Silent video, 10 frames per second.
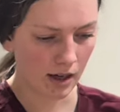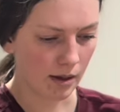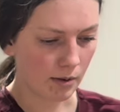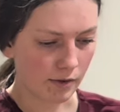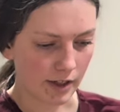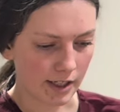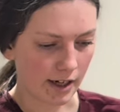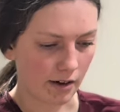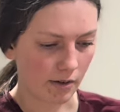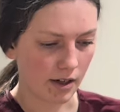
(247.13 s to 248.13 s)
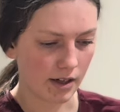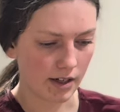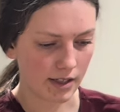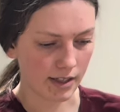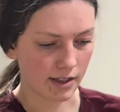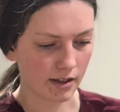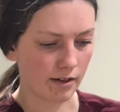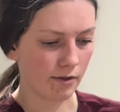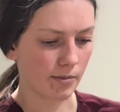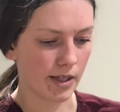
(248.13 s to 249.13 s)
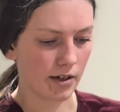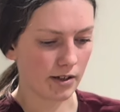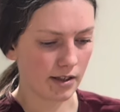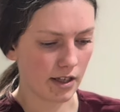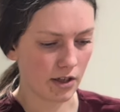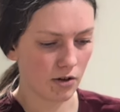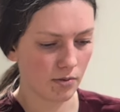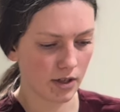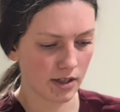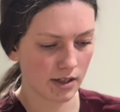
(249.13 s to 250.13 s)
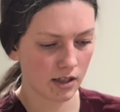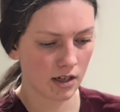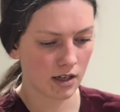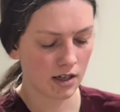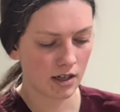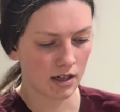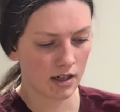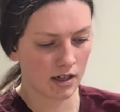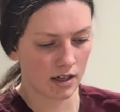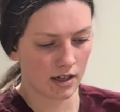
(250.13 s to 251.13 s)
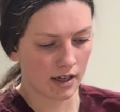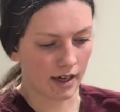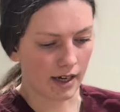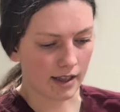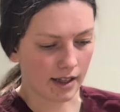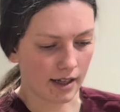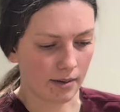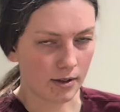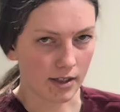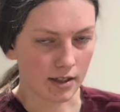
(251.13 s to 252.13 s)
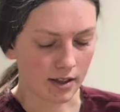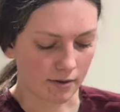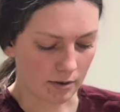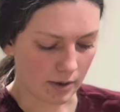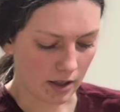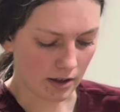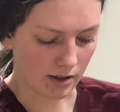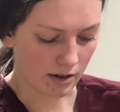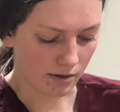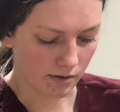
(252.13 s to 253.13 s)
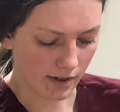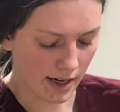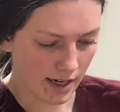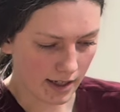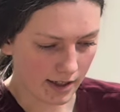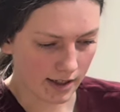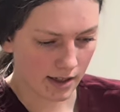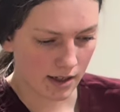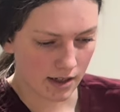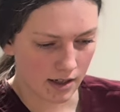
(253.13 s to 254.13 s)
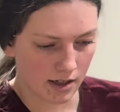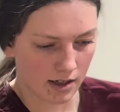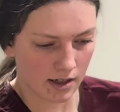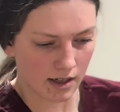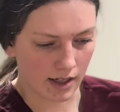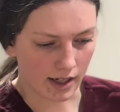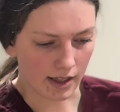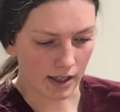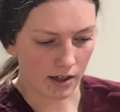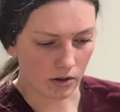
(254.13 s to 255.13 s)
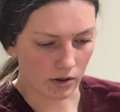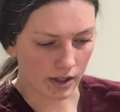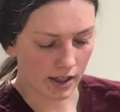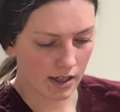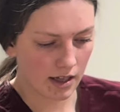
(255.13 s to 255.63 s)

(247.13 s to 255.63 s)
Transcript: Moving down distally from there is the humerus, and then distally from there is the radius and the ulna.